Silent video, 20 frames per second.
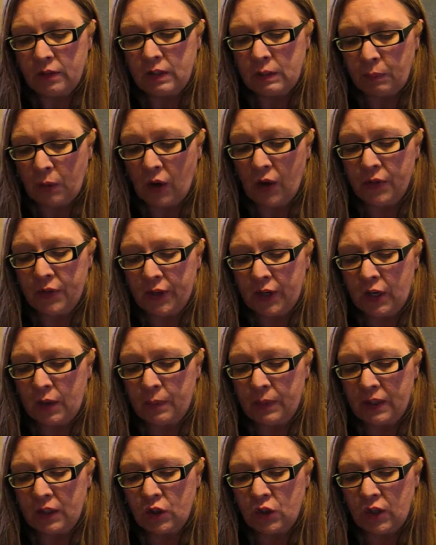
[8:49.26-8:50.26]
Spa
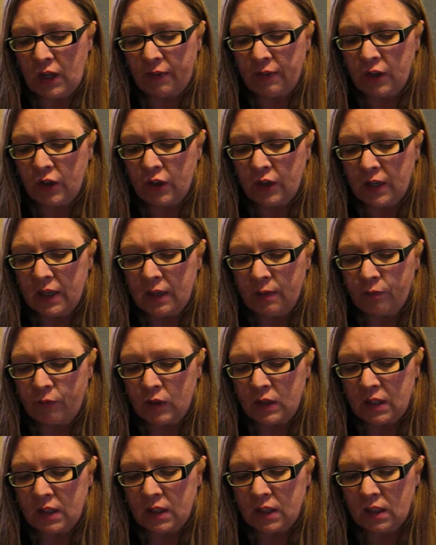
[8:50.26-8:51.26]
Therapy Shaving Cream
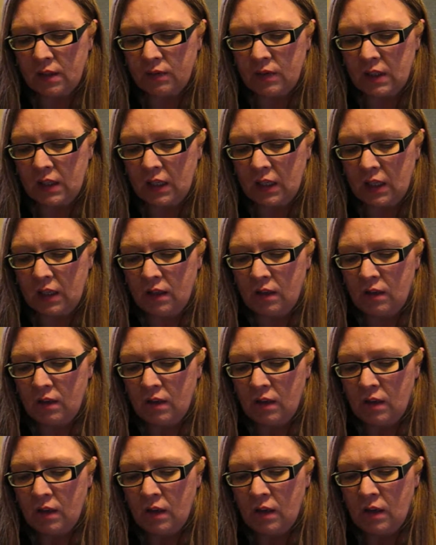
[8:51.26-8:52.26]
for sensitive skin.
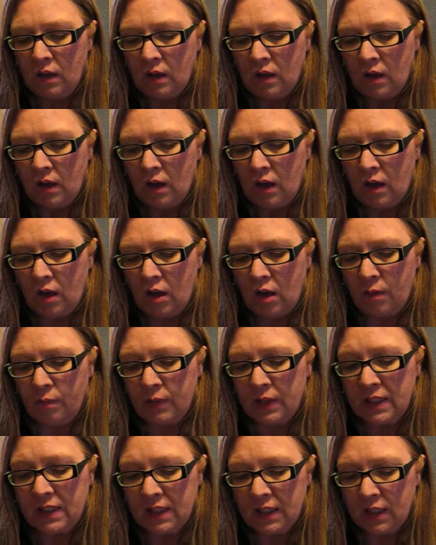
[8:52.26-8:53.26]
Um,
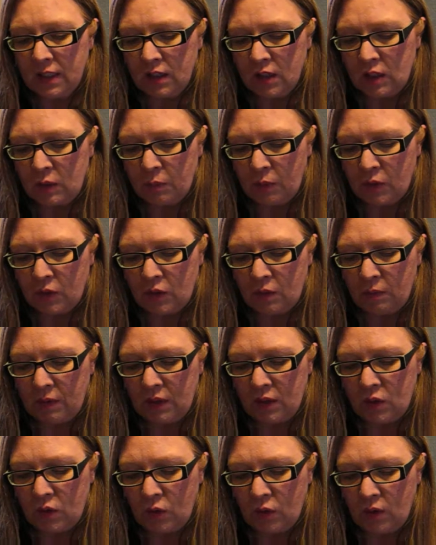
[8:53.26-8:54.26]
the scent is supposed to
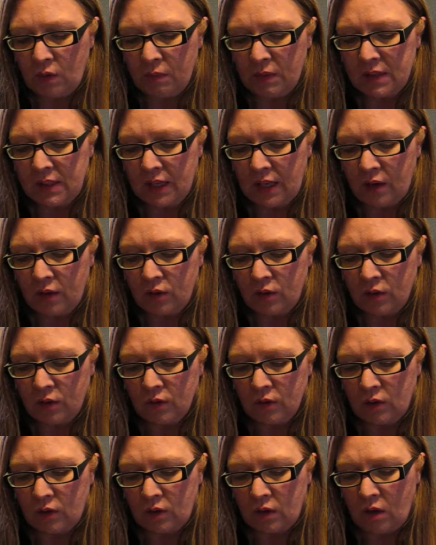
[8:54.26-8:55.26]
be soothing
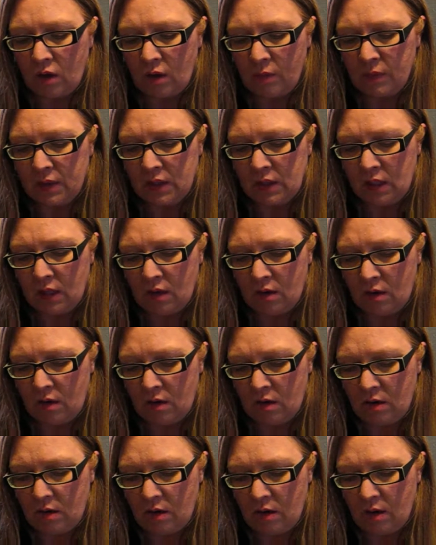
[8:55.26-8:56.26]
botanicals to calm the skin.
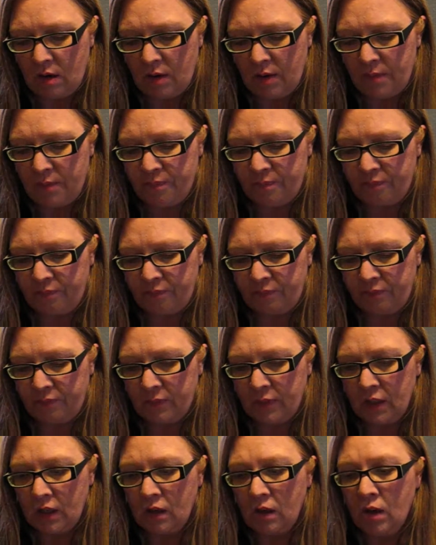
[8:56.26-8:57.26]
Um,
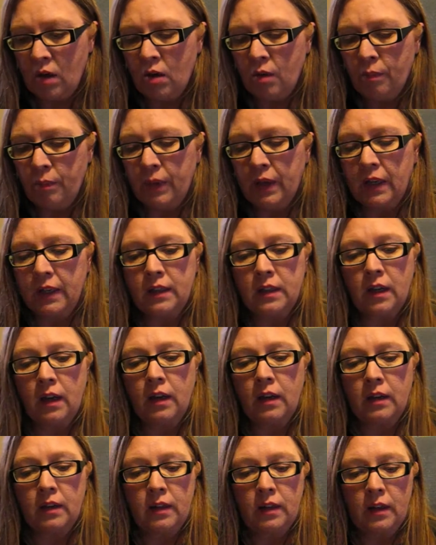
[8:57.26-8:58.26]
but
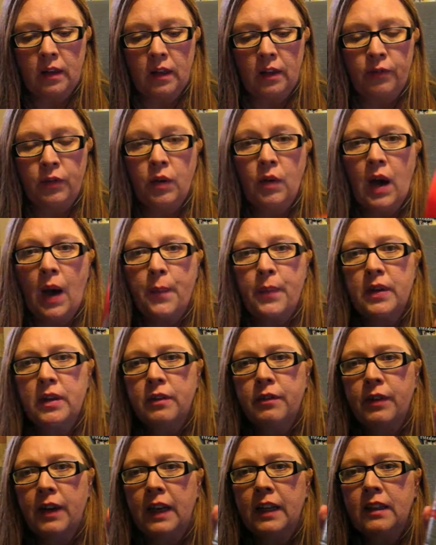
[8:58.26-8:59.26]
if you happen
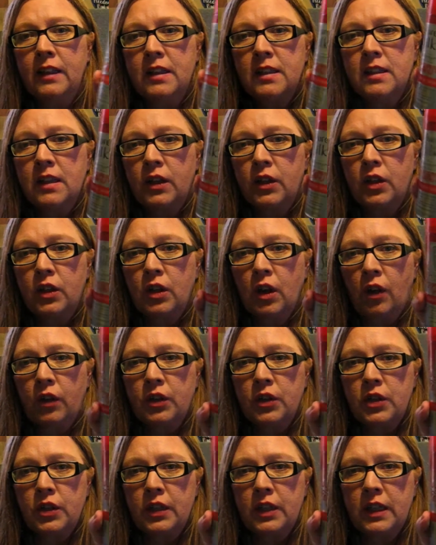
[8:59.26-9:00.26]
to find these at your
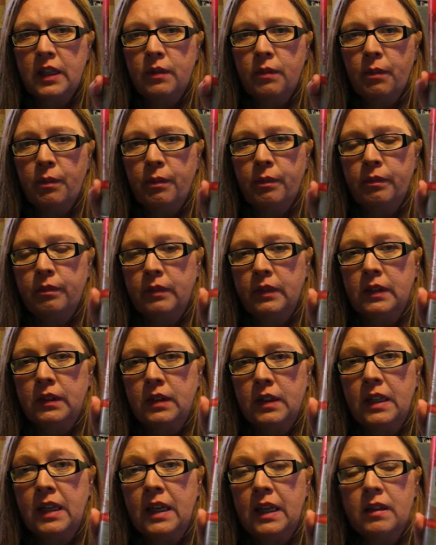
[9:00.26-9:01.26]
Dollar Tree,
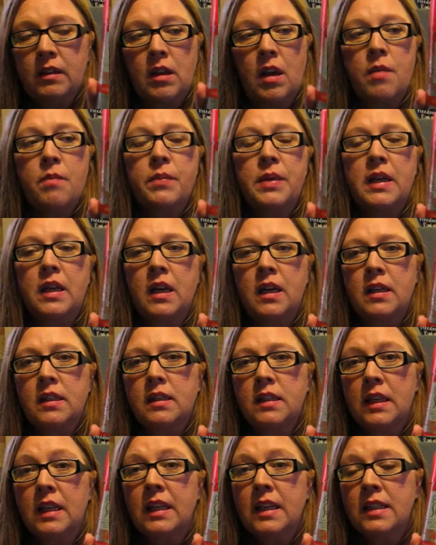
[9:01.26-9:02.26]
get them
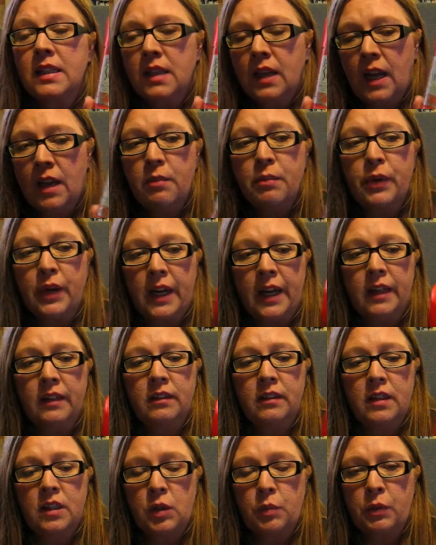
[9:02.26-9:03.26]
because it is a name brand.
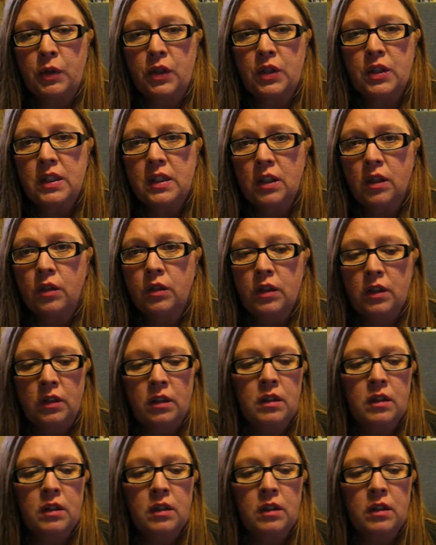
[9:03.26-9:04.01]
It's pure silk.